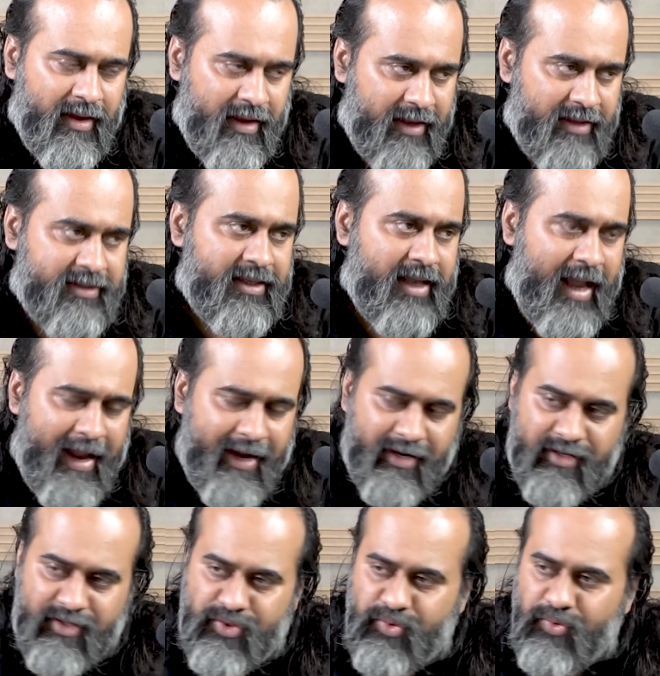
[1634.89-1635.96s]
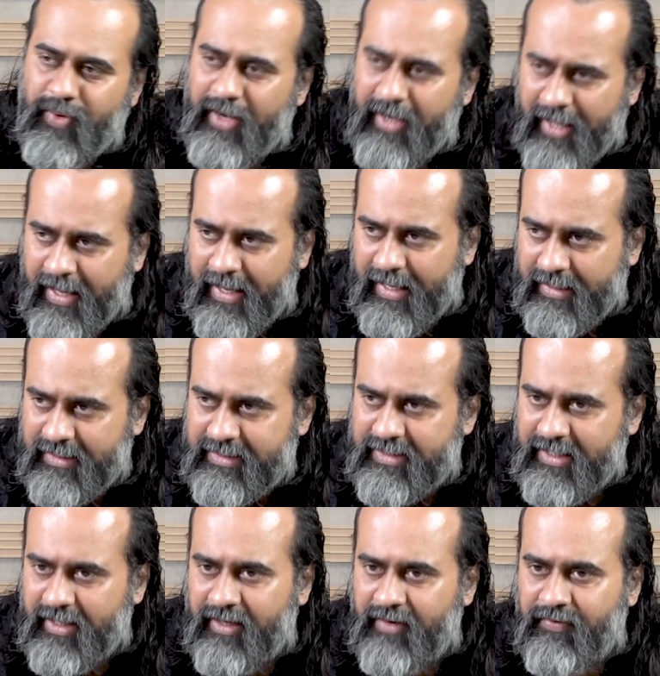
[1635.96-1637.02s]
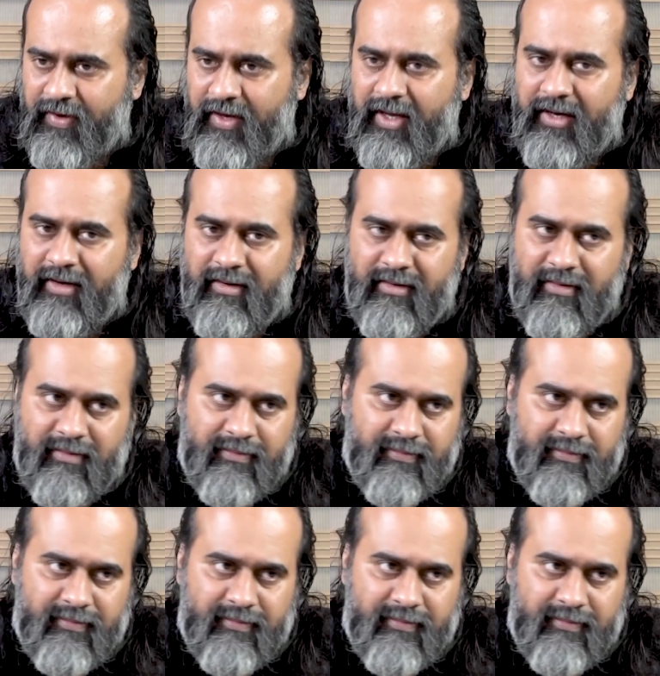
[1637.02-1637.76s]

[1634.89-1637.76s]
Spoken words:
is actually insignificant.